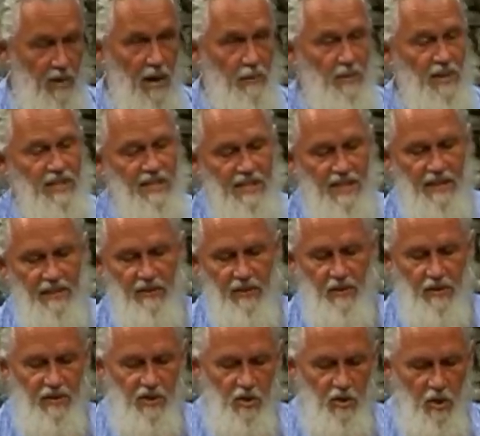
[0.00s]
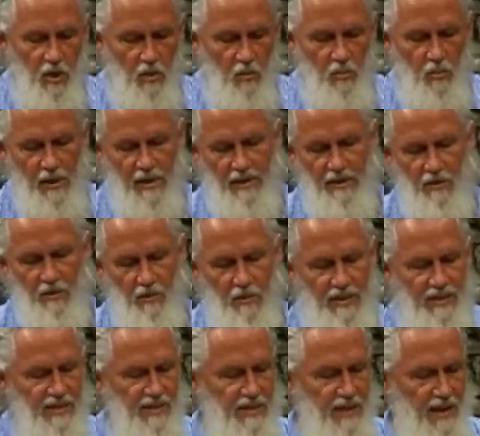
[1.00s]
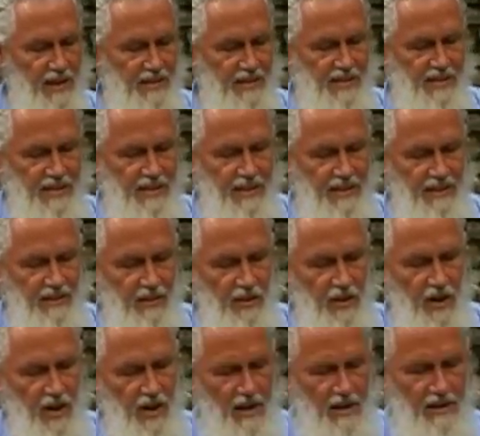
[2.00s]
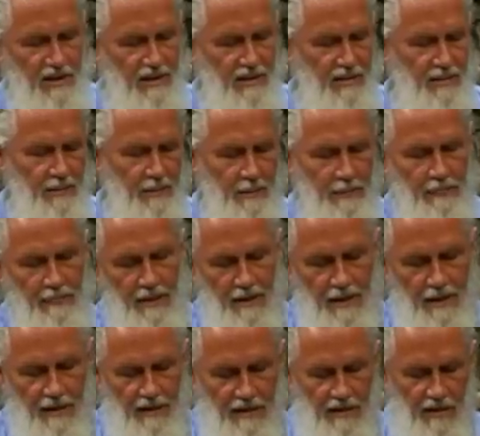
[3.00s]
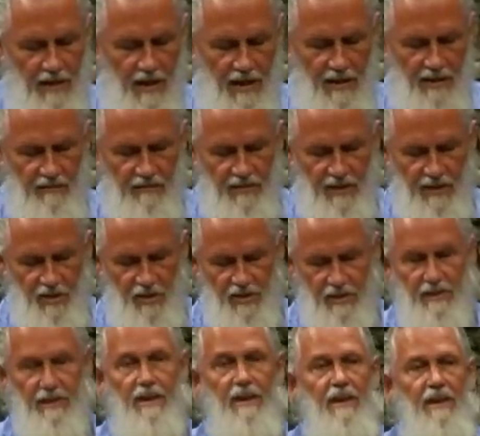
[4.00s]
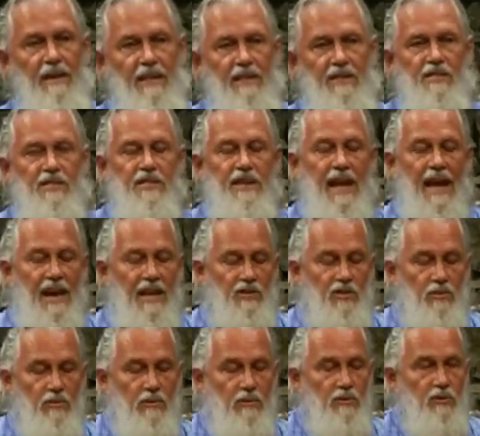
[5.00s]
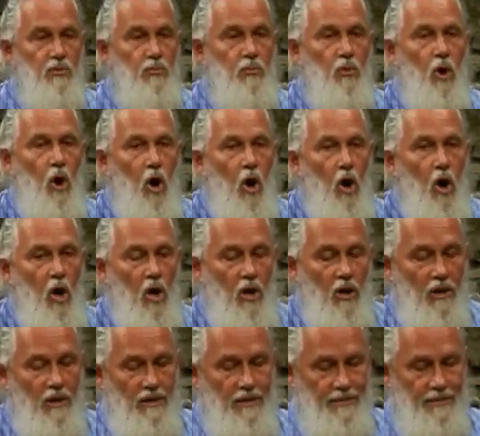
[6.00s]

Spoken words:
Ramana said, there is no one who has not seen God. God vision is natural to all.